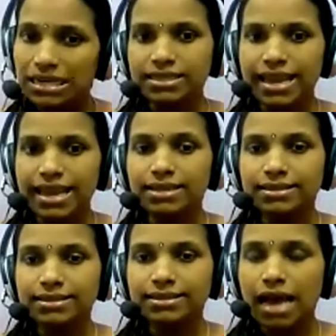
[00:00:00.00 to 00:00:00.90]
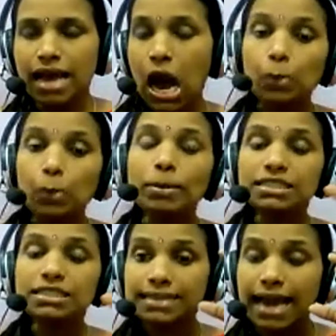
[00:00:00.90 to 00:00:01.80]
So in such
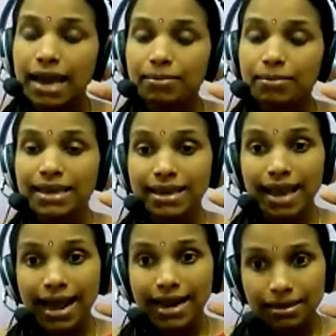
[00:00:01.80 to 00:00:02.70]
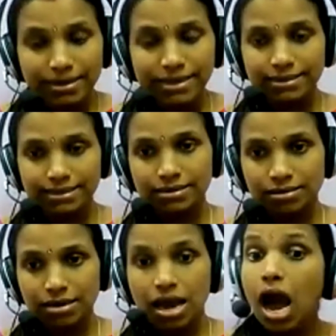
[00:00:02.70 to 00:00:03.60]
cases, how much time he had
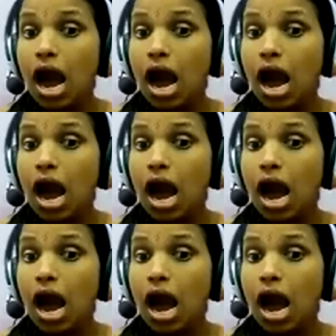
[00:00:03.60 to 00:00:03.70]
missed?